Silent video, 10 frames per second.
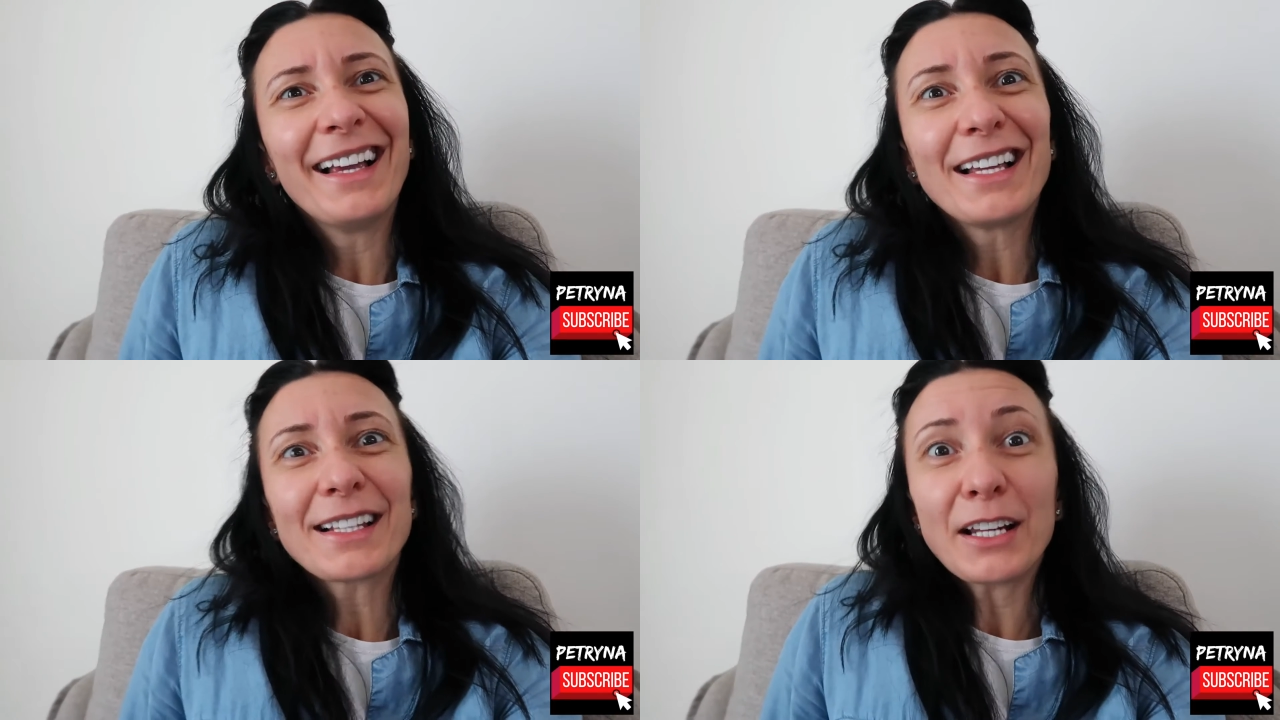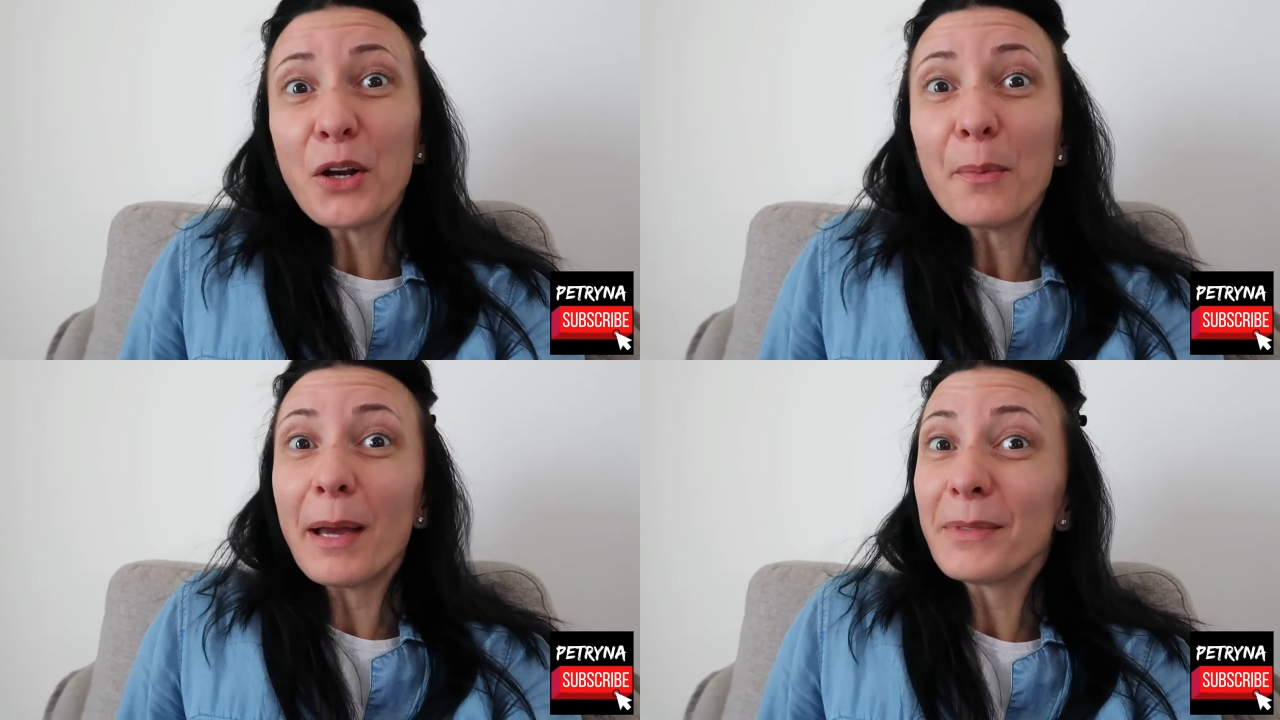it's like,
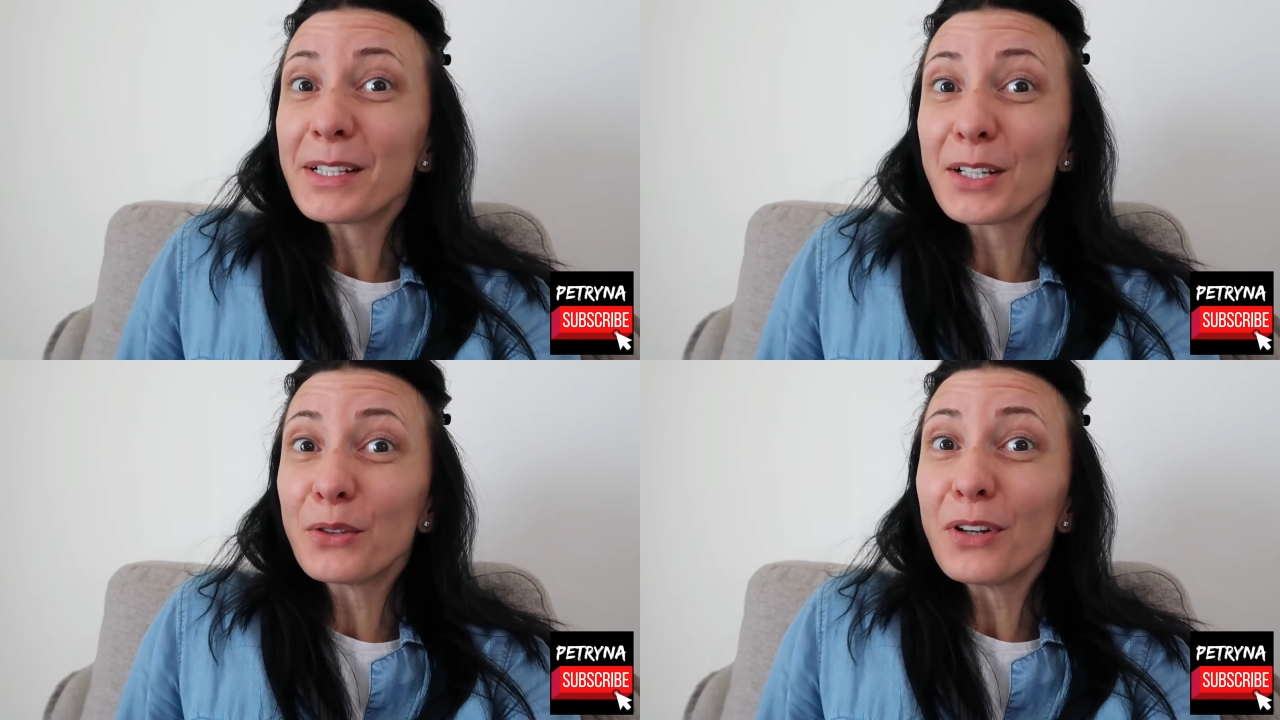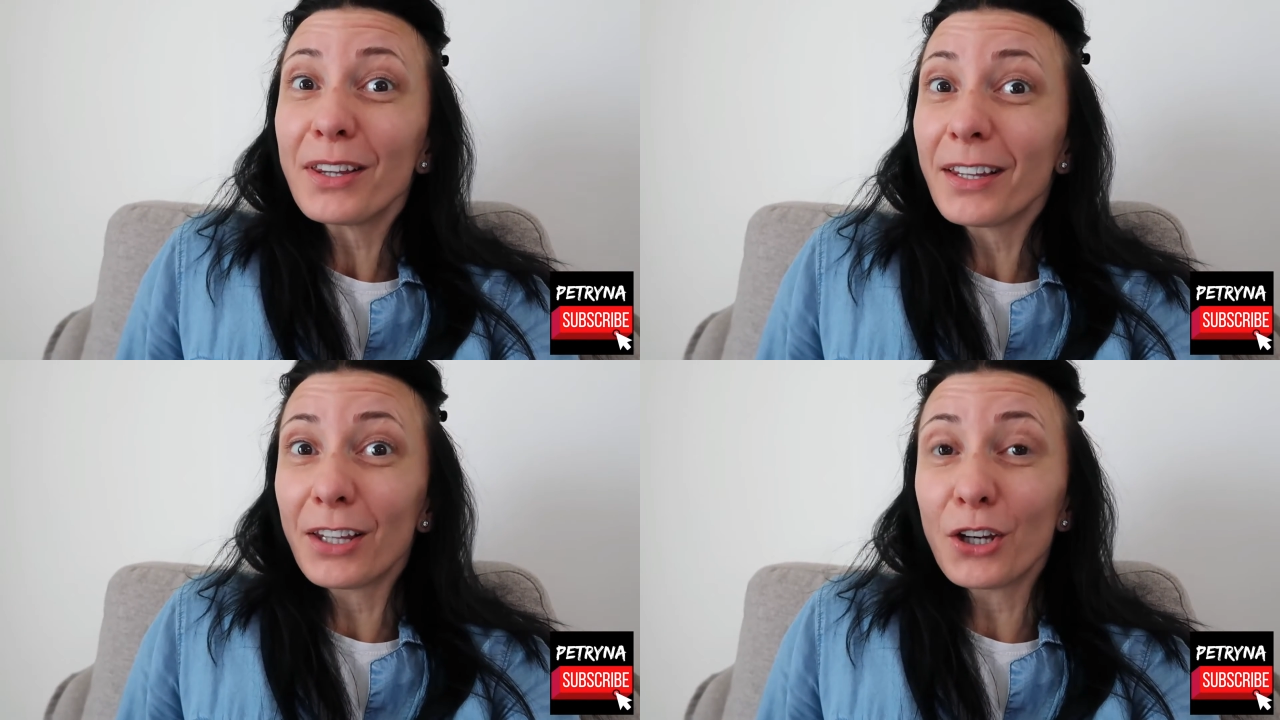no ma'am, it's
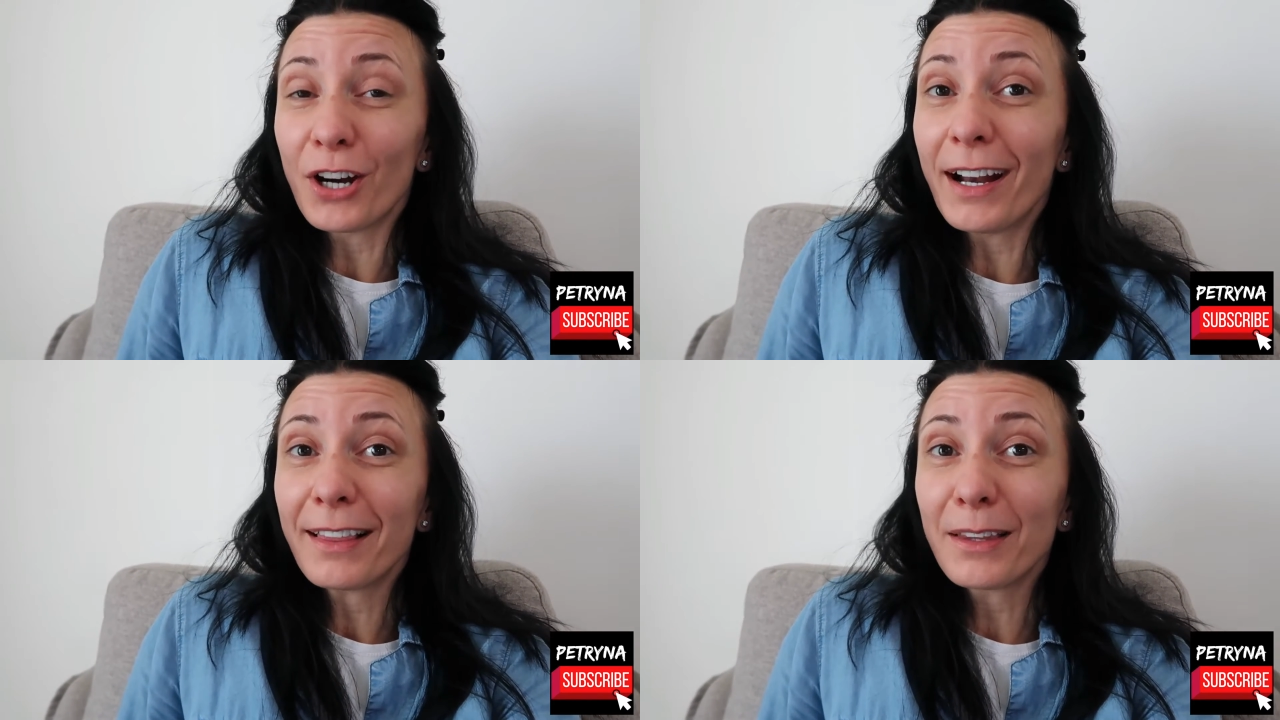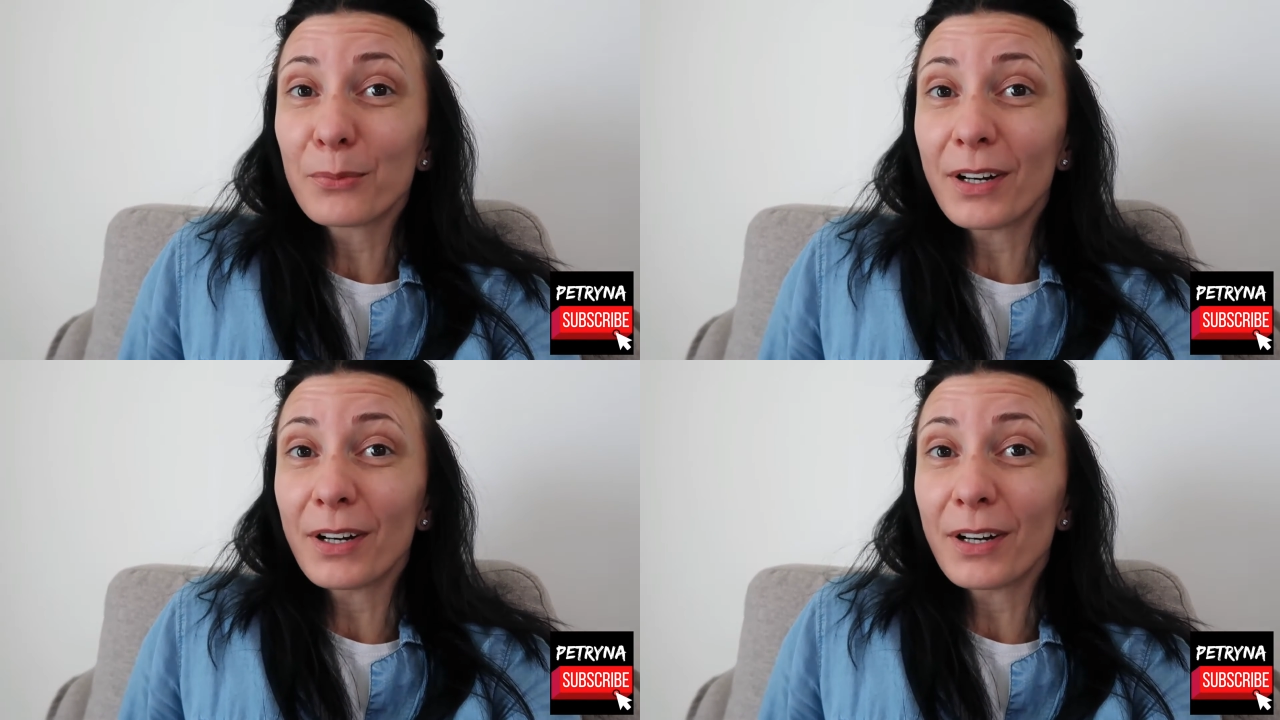included in your healthy